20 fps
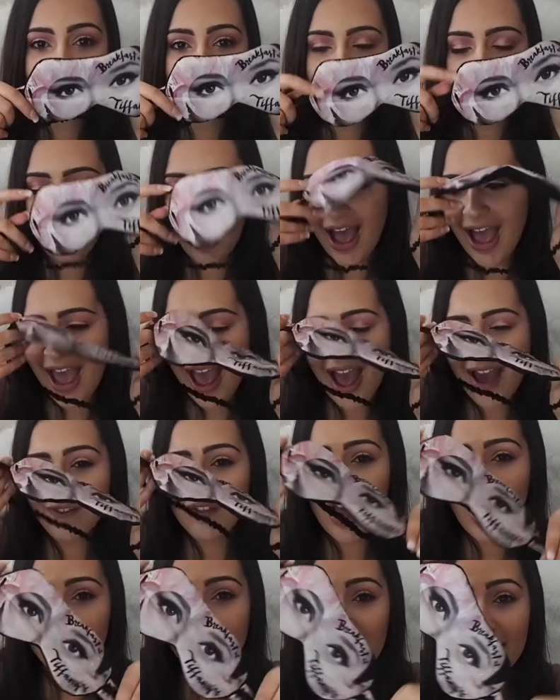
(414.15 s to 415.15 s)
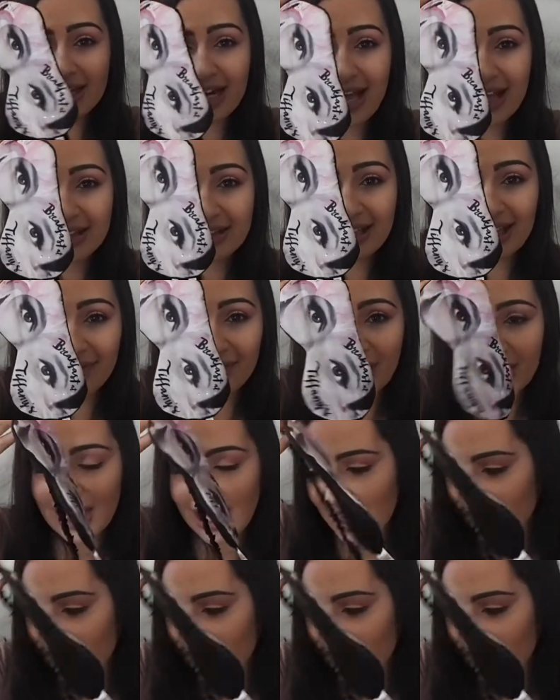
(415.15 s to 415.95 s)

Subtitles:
So I have been loving